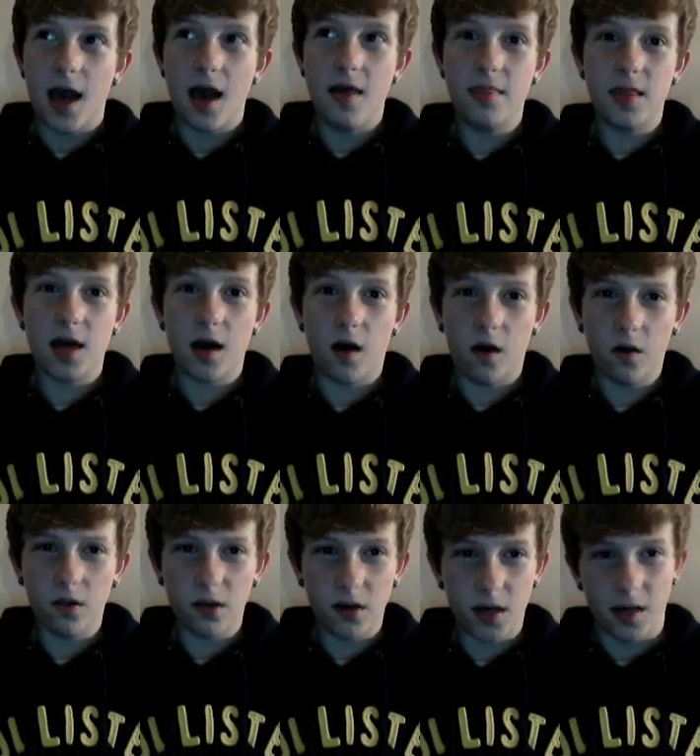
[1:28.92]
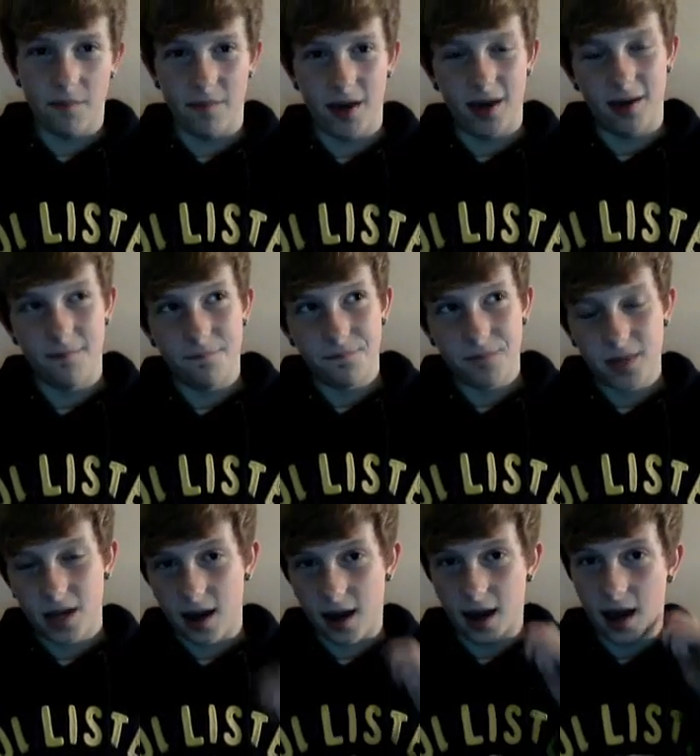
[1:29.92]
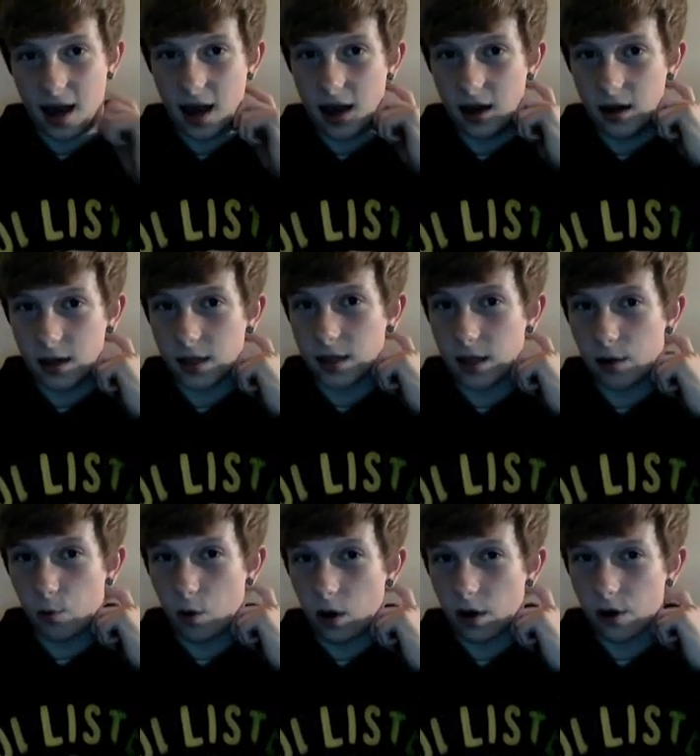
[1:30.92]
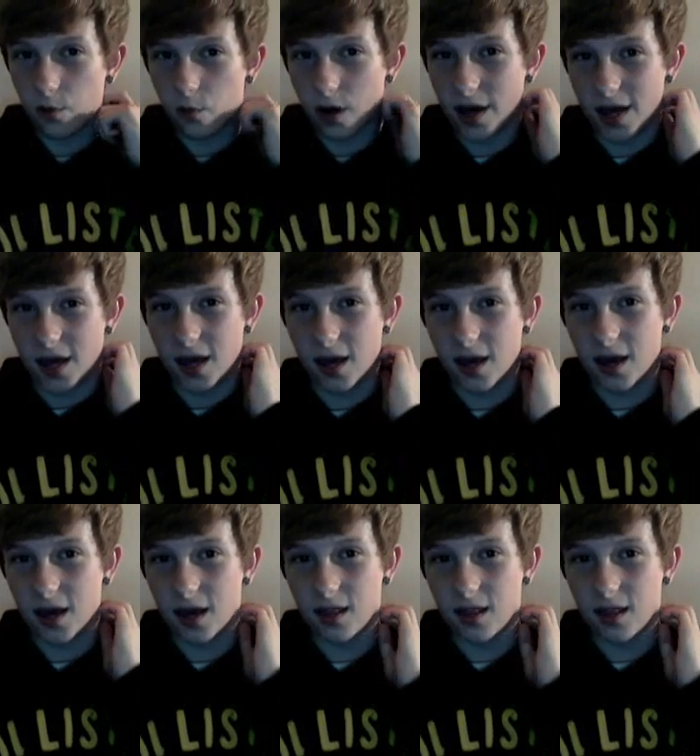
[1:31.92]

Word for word: and they all look at me, and they walk away,